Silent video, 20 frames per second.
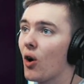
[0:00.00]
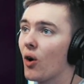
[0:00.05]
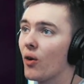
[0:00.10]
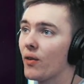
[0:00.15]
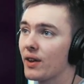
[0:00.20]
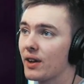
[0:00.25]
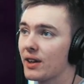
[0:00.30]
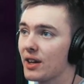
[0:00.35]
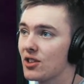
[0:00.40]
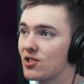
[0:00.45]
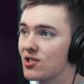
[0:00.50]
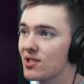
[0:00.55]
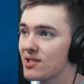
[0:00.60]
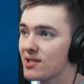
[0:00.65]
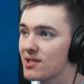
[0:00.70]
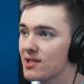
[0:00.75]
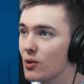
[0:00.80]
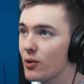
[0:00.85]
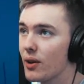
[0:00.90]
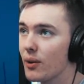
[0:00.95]
Oh, the glitches are
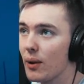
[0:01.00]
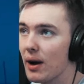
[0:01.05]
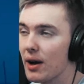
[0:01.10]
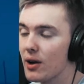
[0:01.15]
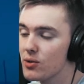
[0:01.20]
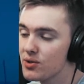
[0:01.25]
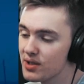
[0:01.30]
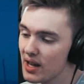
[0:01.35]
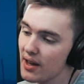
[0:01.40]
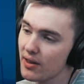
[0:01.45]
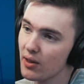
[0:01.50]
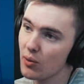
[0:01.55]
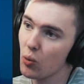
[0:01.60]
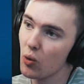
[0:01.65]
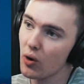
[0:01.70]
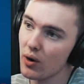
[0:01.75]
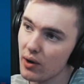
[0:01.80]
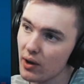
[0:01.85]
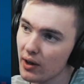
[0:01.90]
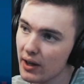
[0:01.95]
still there. Wait, who's that in the
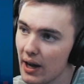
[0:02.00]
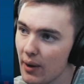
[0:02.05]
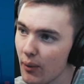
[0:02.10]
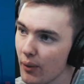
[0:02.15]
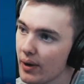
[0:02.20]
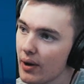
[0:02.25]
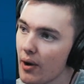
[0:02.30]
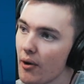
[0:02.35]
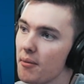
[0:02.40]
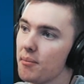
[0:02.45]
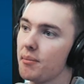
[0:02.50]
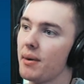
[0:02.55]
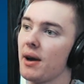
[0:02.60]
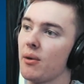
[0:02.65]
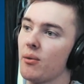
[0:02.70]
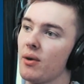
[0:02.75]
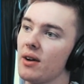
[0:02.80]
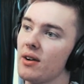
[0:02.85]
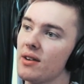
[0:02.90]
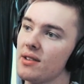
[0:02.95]
water? Okay, we're going
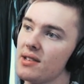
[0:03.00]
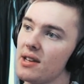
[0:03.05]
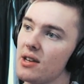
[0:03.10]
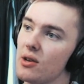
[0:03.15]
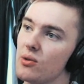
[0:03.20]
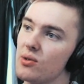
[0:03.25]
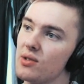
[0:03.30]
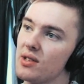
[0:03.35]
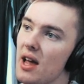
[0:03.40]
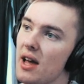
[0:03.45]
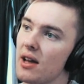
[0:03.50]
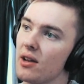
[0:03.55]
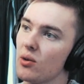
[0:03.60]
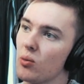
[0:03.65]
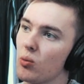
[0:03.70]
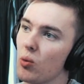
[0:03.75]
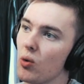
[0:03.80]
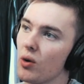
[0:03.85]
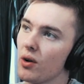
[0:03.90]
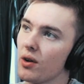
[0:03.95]
back. We gotta see who's that in the
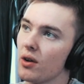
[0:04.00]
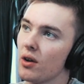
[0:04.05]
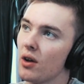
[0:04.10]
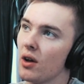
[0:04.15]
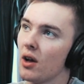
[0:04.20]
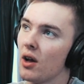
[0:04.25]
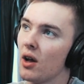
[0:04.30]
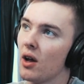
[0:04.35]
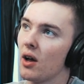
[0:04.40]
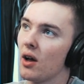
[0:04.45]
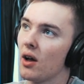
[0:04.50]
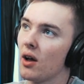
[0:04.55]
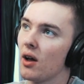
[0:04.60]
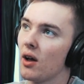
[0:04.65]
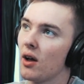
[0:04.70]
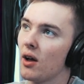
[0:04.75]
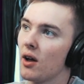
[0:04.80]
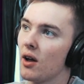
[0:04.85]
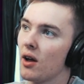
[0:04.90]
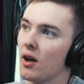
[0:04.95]
water.
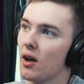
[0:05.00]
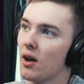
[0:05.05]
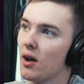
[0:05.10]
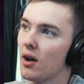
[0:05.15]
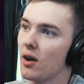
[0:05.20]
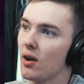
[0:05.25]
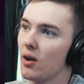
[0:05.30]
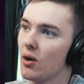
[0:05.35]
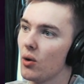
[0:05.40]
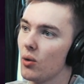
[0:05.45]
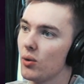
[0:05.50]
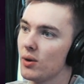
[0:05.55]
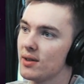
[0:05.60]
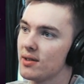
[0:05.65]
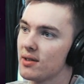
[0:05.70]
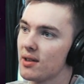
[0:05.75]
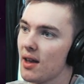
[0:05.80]
Who is